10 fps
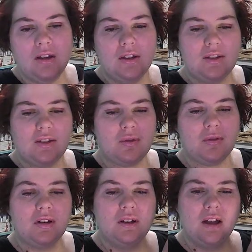So,
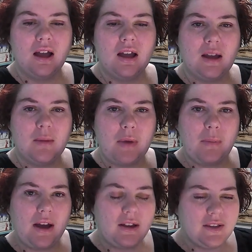I got my
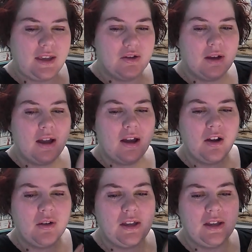box here. I
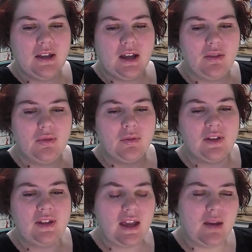already cut through the
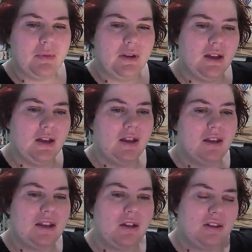tape
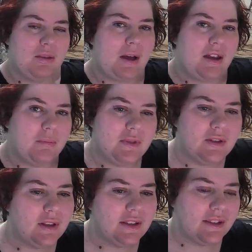down at the bottom, so
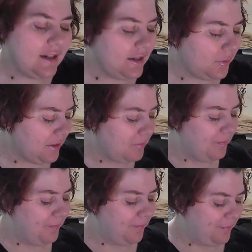let's get into it.
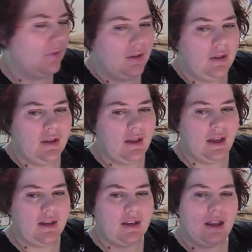
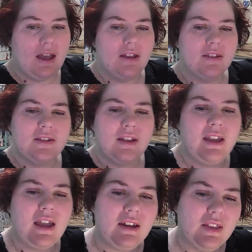And it has,
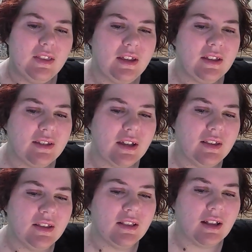again, on the inside, the
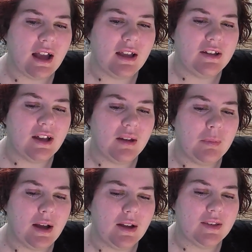little guide to
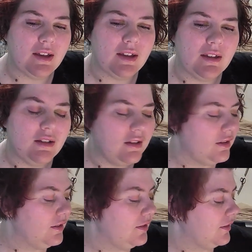unboxing,
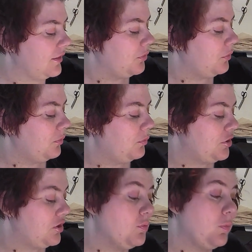so, which
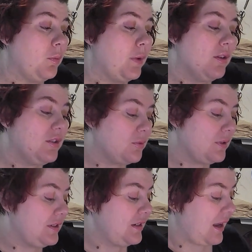is what we are doing
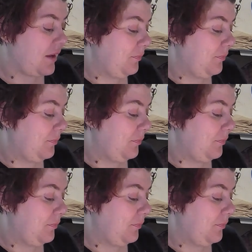today.